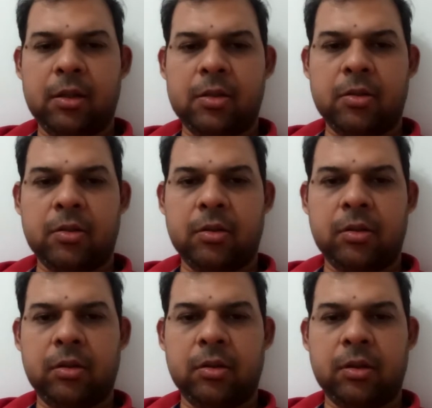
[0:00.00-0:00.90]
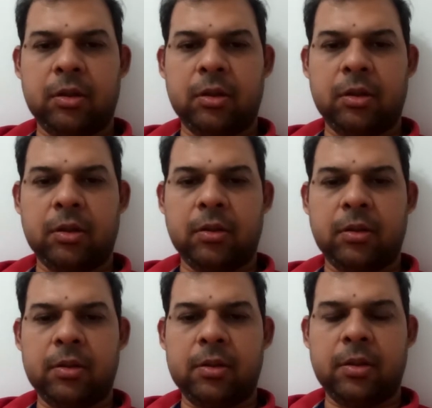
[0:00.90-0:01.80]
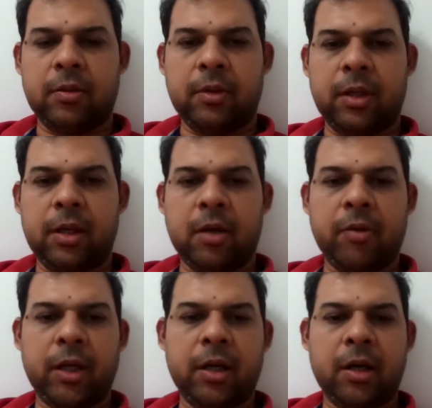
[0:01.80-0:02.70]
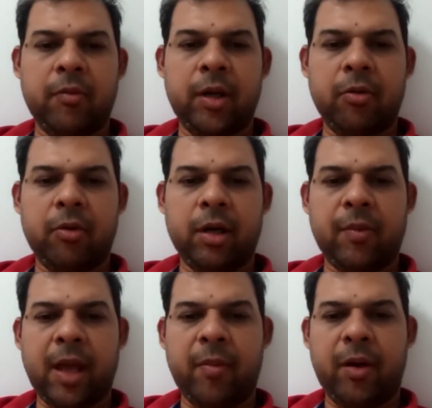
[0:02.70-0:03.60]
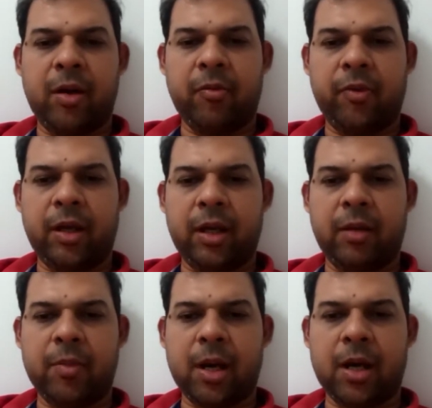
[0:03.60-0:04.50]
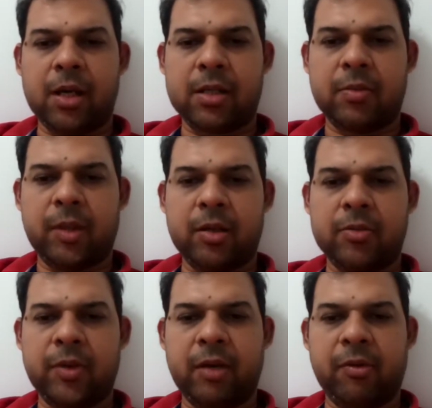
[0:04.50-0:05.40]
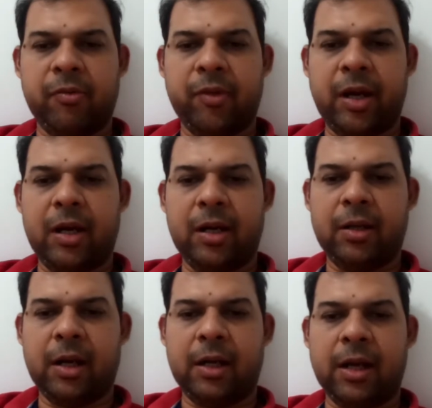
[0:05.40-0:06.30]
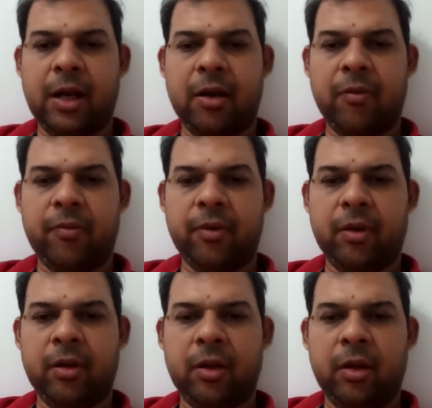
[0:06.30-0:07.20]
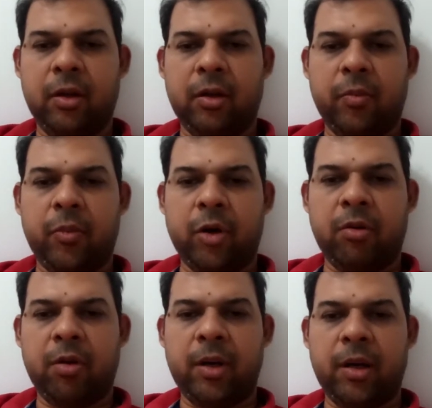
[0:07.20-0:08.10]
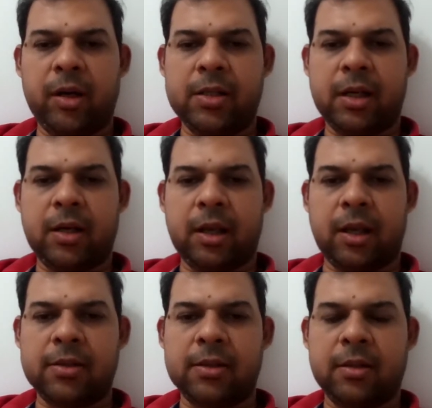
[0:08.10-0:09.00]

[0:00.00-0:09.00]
So uh, in our country, we don't have habit of wearing mask because we never failed that kind of problem in recent days